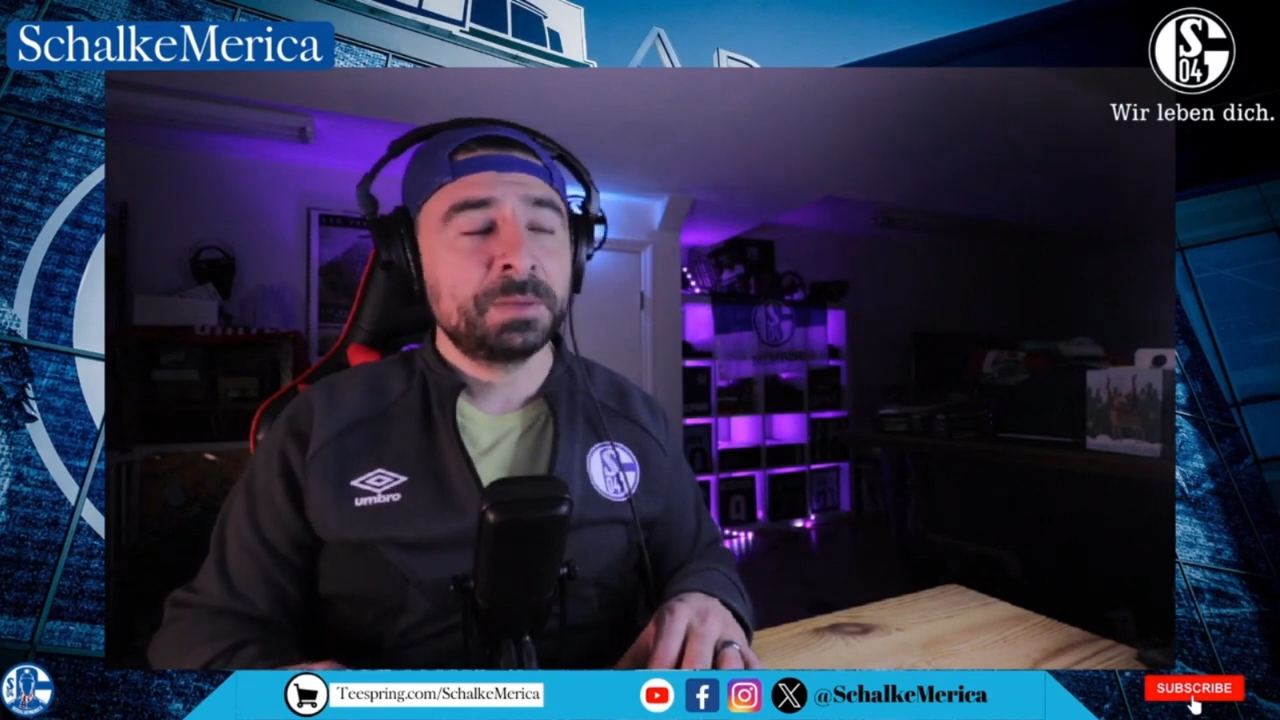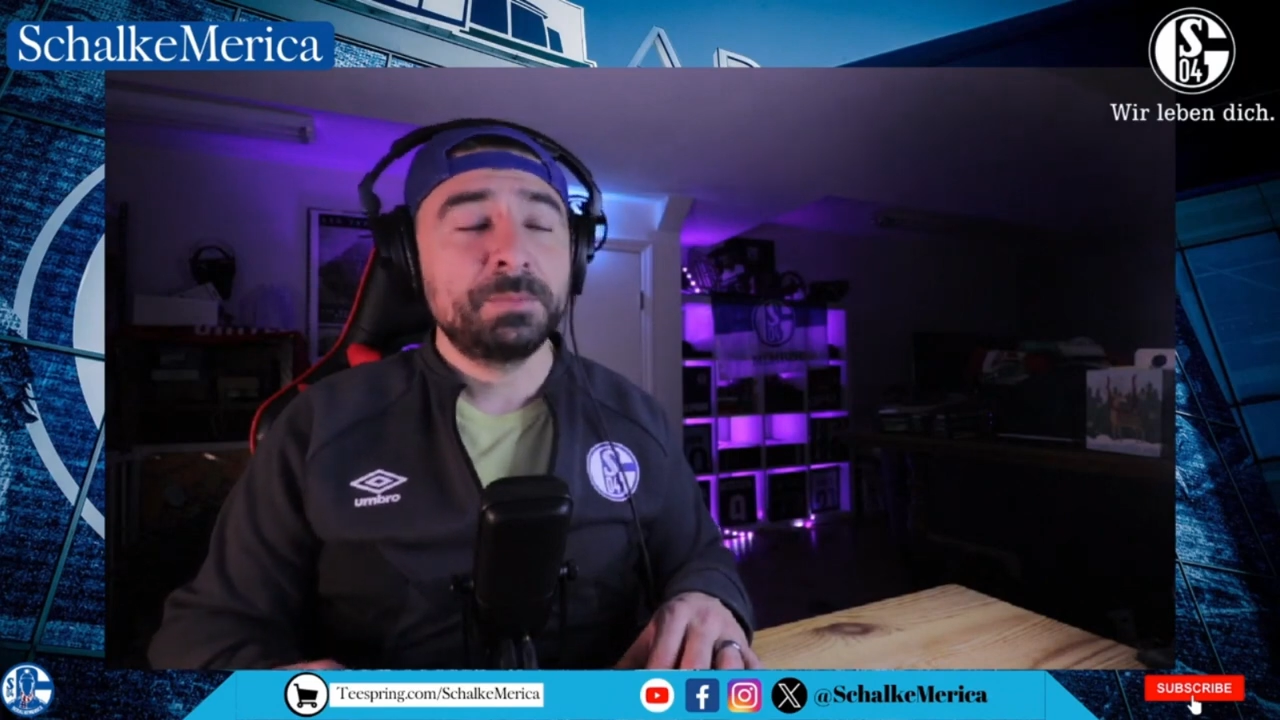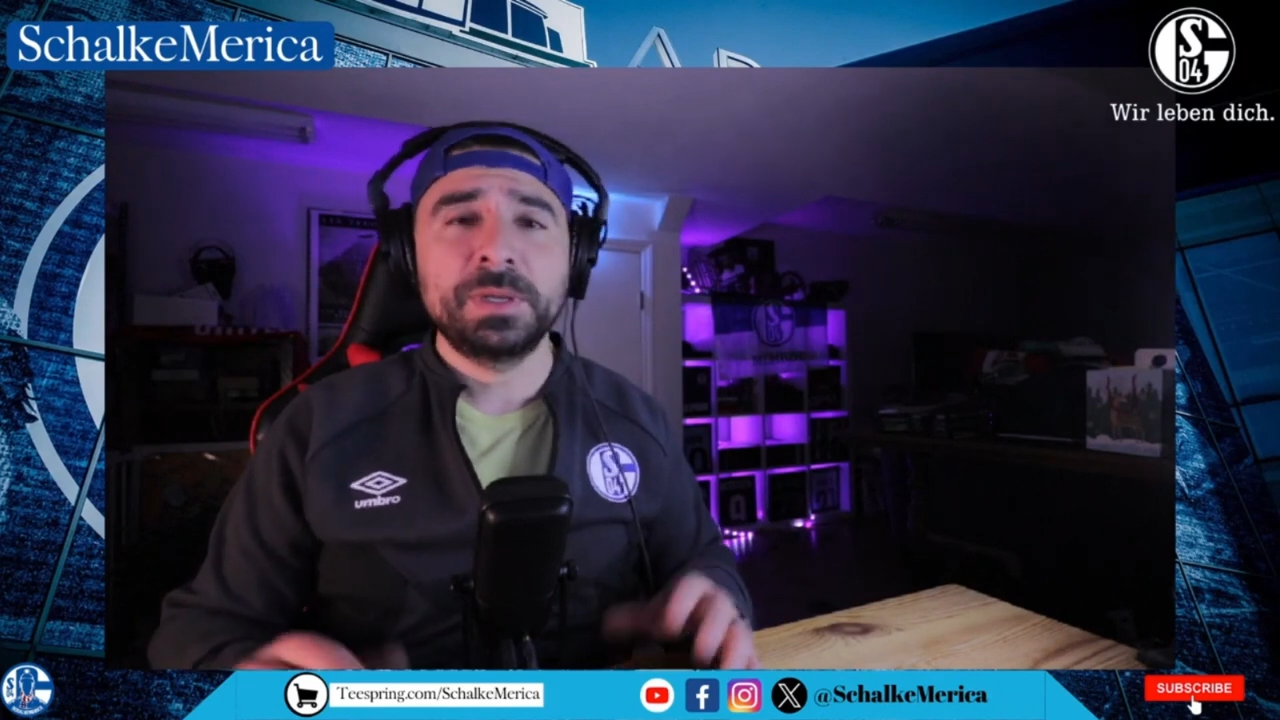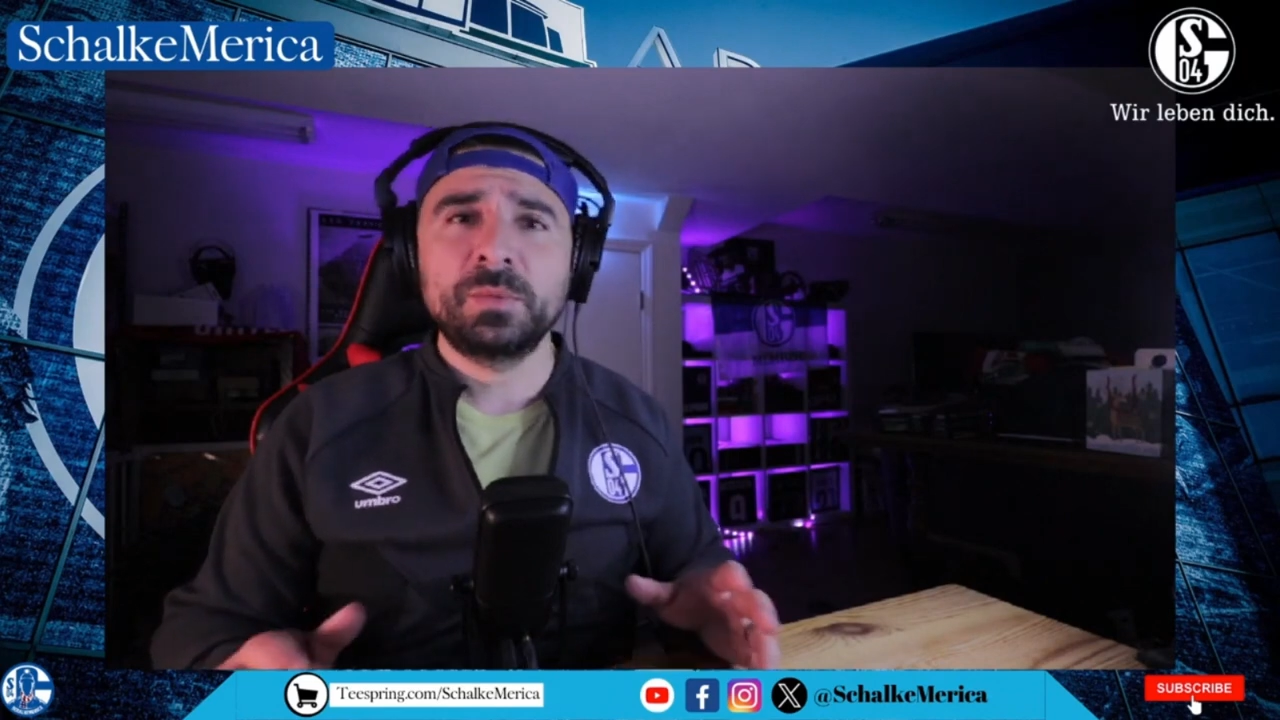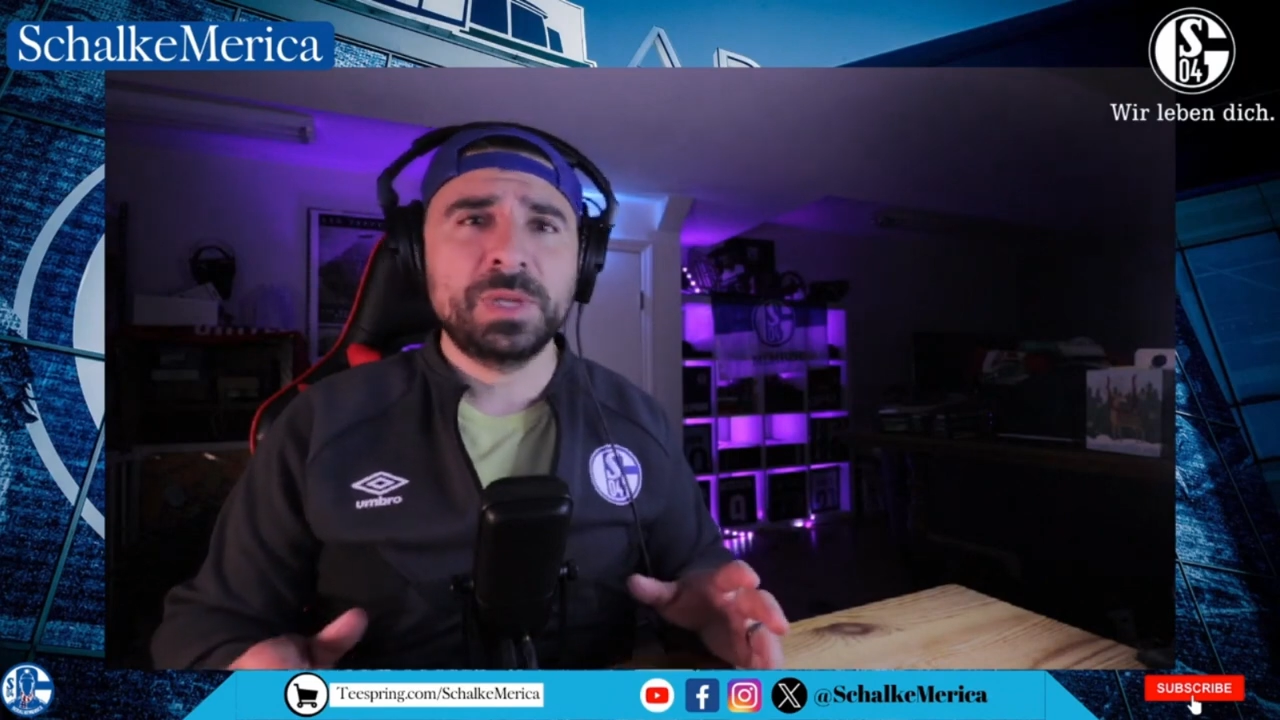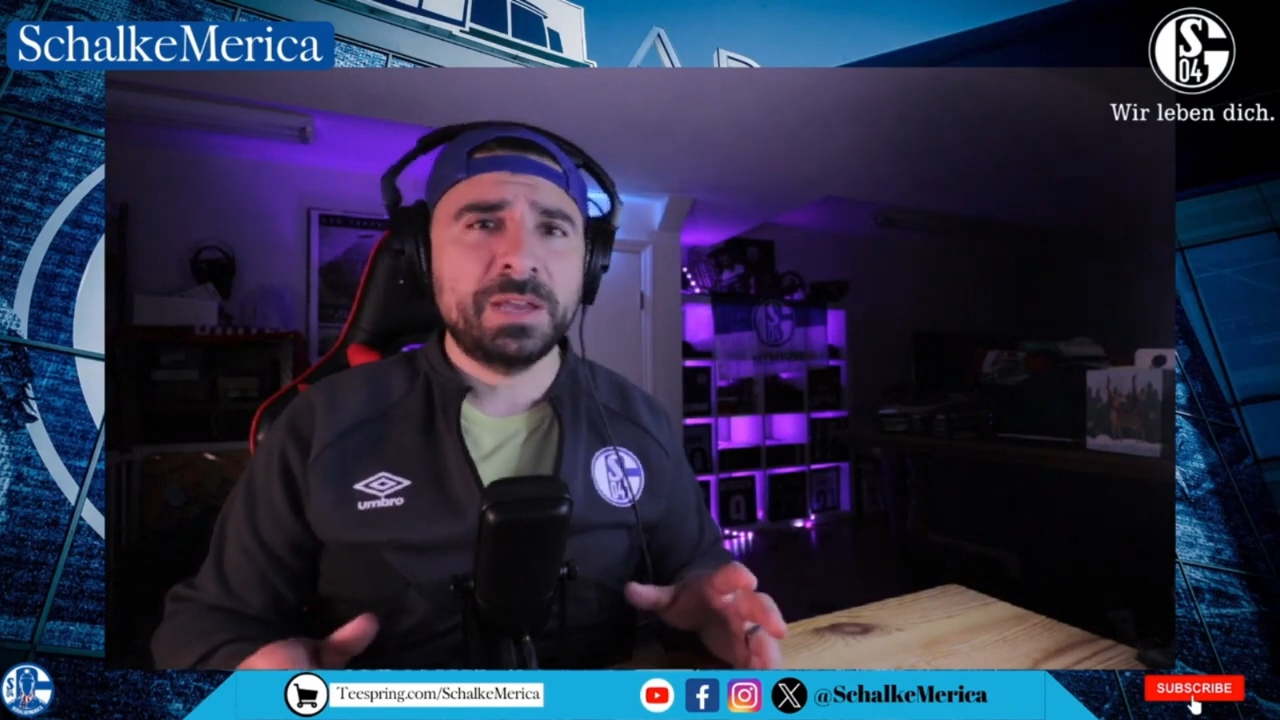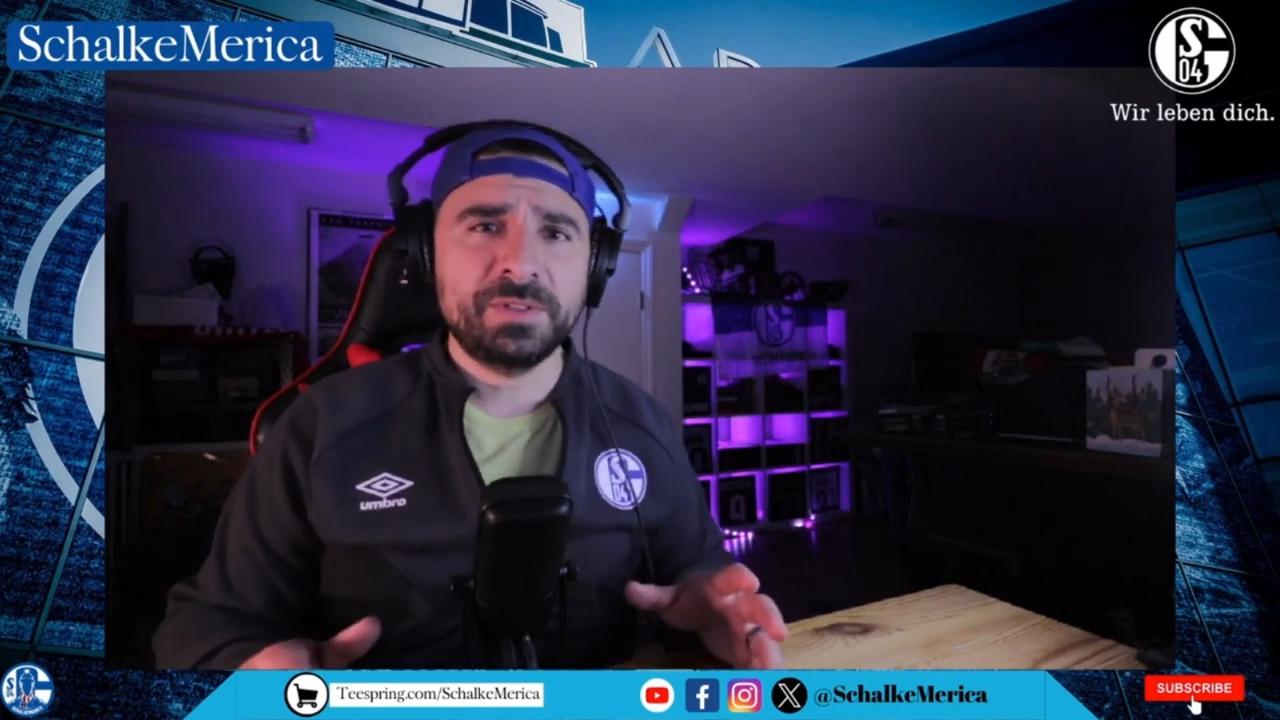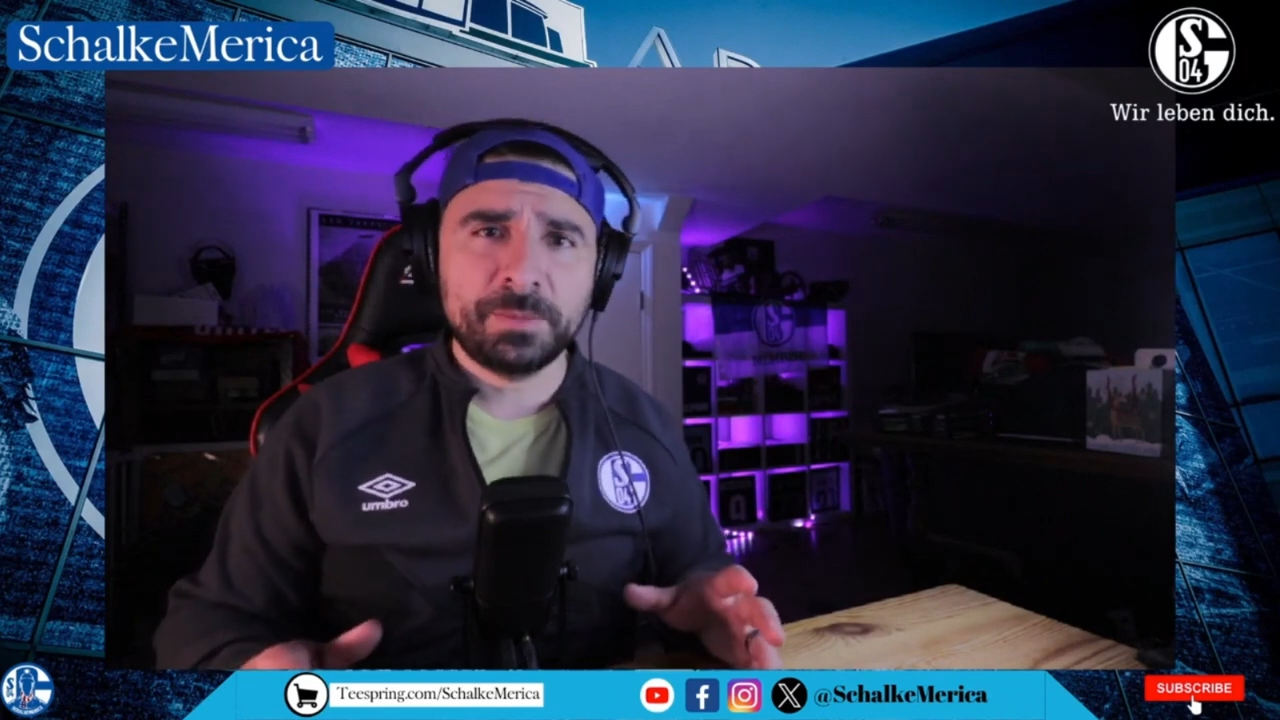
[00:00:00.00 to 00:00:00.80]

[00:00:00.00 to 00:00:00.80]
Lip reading: But we have an